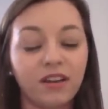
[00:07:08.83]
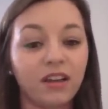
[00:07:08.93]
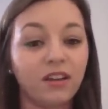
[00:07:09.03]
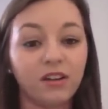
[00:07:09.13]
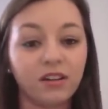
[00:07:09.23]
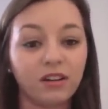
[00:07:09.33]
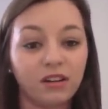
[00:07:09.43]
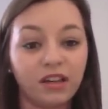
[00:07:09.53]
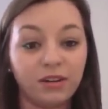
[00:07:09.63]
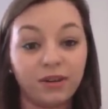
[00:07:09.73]
let alone
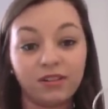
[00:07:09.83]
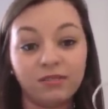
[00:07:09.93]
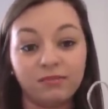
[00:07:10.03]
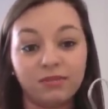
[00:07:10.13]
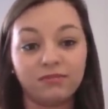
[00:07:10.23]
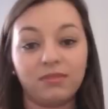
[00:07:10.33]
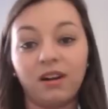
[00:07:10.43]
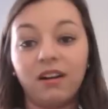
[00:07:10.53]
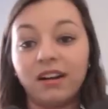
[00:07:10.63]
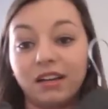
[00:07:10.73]
anywhere
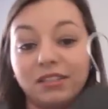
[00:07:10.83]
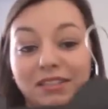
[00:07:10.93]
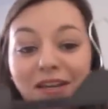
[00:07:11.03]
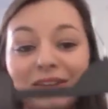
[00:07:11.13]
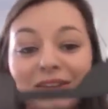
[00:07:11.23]
higher. So